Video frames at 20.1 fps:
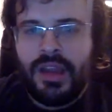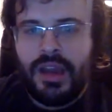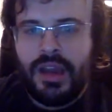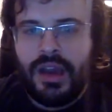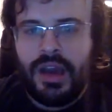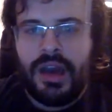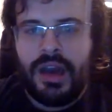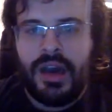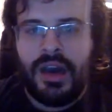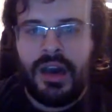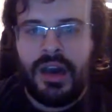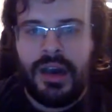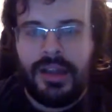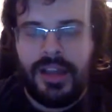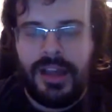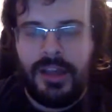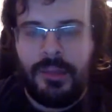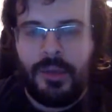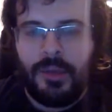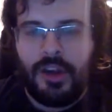
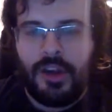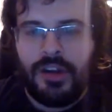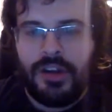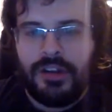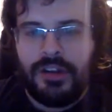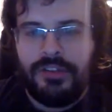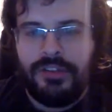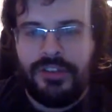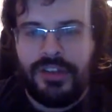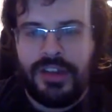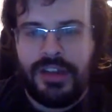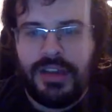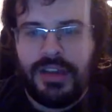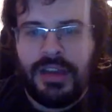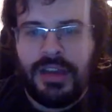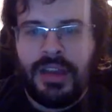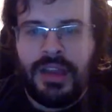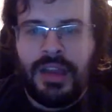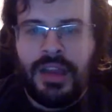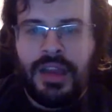that Mark Hunt fight.
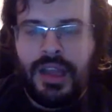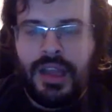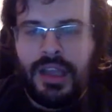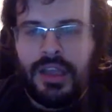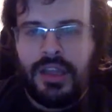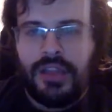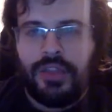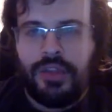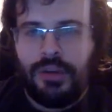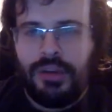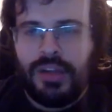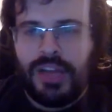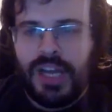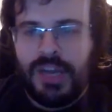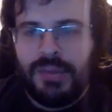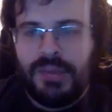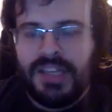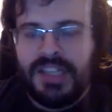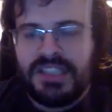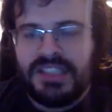He can throw in
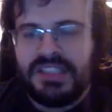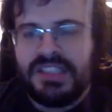combination.